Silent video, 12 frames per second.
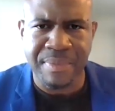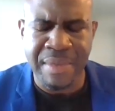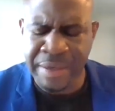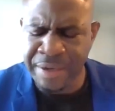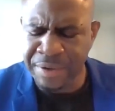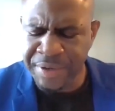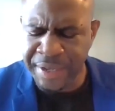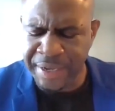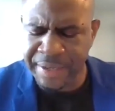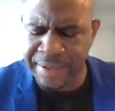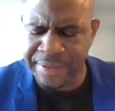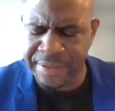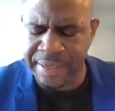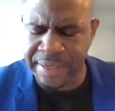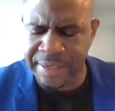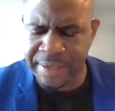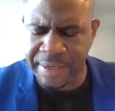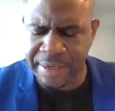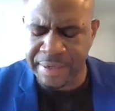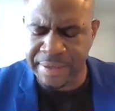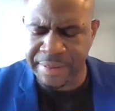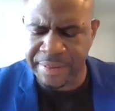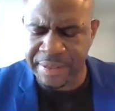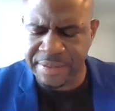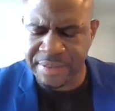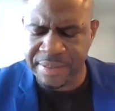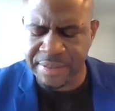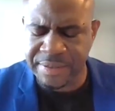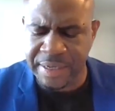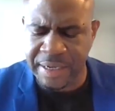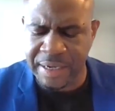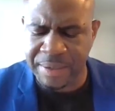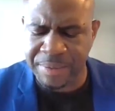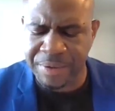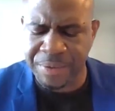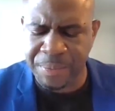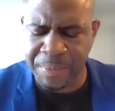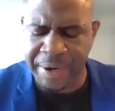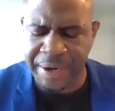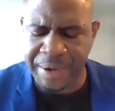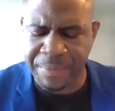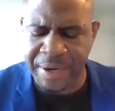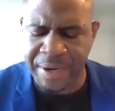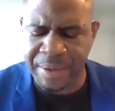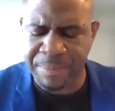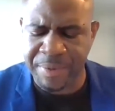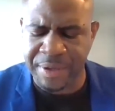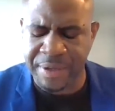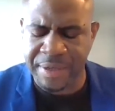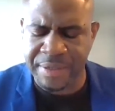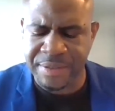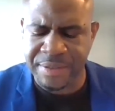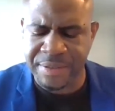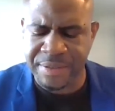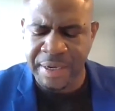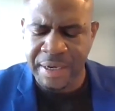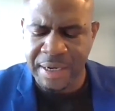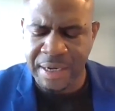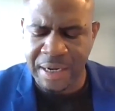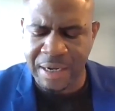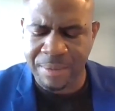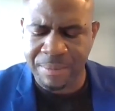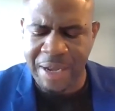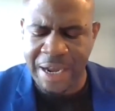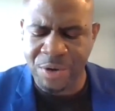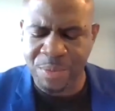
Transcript: No, Nick, and this is great, right? Because I know